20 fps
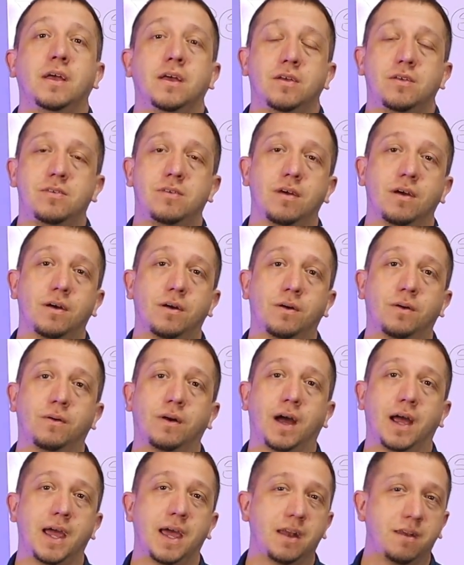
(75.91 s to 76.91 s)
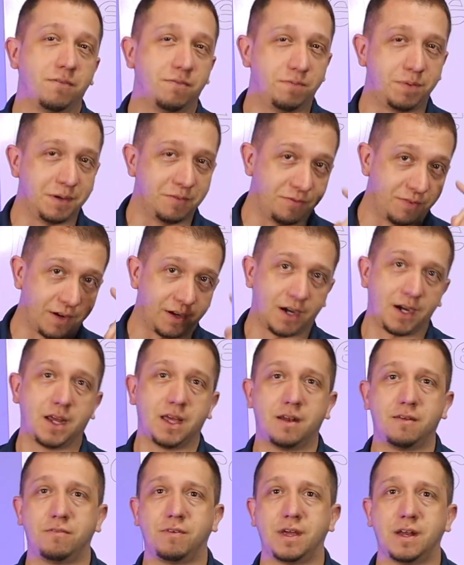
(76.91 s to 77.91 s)
So I had to be very
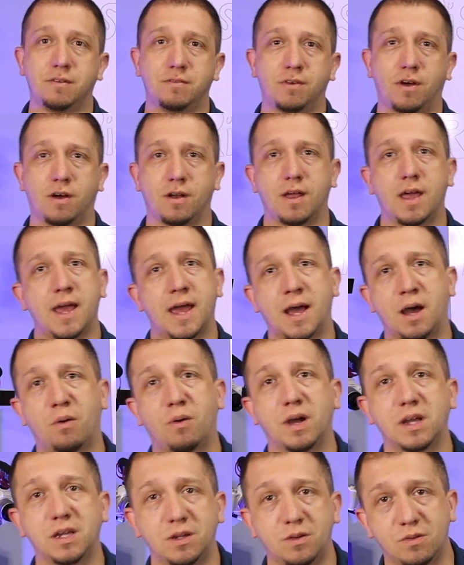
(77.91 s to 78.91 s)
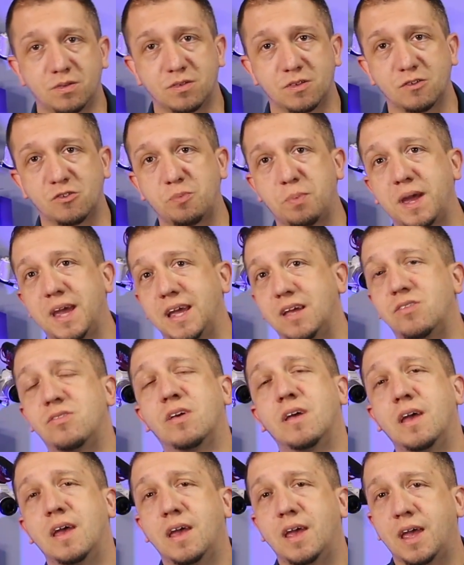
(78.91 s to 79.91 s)
innovative on how I use the space.